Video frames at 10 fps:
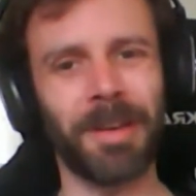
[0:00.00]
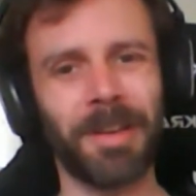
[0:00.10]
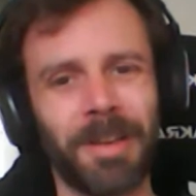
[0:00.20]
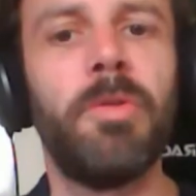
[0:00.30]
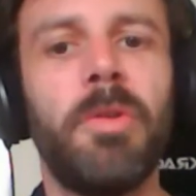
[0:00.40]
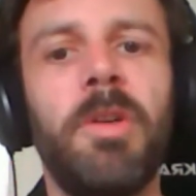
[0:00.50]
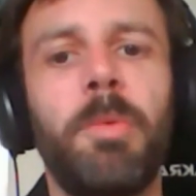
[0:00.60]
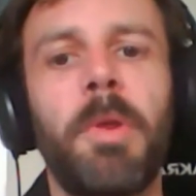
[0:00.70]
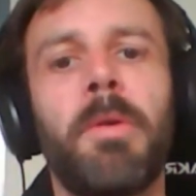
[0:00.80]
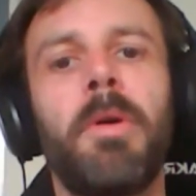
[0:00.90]
What you did
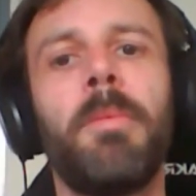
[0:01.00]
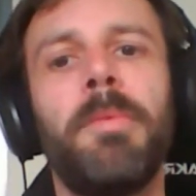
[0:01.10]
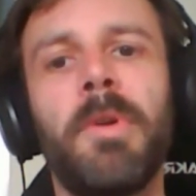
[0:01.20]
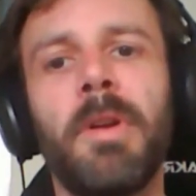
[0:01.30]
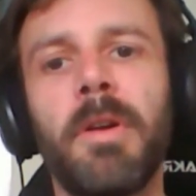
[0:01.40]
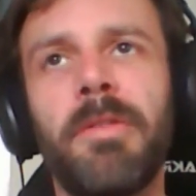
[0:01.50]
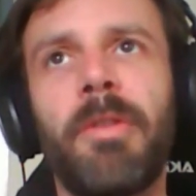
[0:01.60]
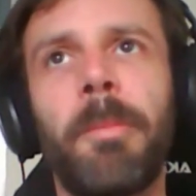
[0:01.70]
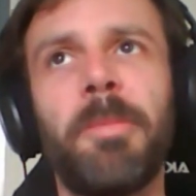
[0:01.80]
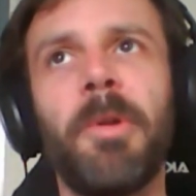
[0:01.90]
with your own
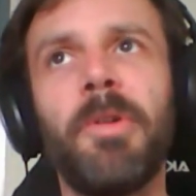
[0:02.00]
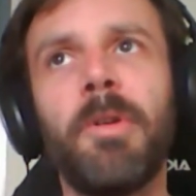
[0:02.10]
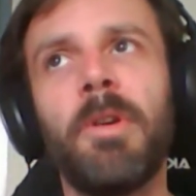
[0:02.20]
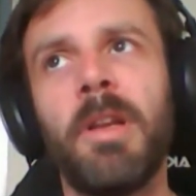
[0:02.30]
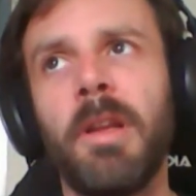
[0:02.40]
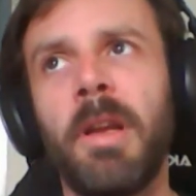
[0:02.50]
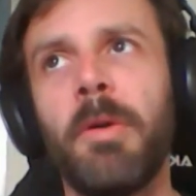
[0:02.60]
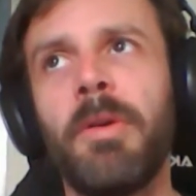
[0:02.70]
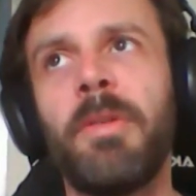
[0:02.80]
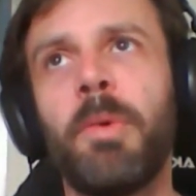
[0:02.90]
forms bundle, he
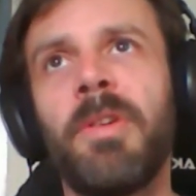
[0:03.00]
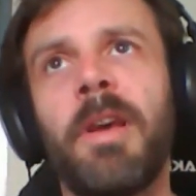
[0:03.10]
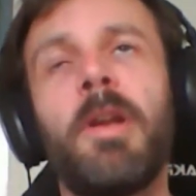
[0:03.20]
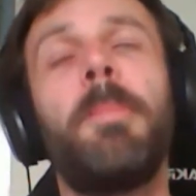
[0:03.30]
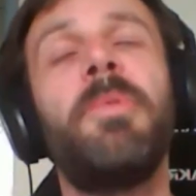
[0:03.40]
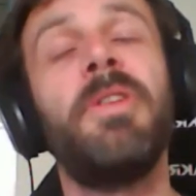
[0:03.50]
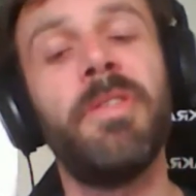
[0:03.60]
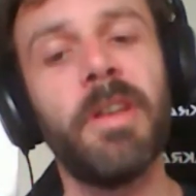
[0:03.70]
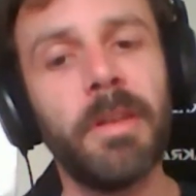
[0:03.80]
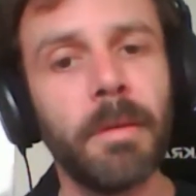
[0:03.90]
looked at what Heliopsis
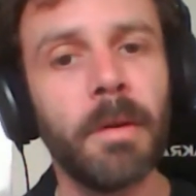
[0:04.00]
did,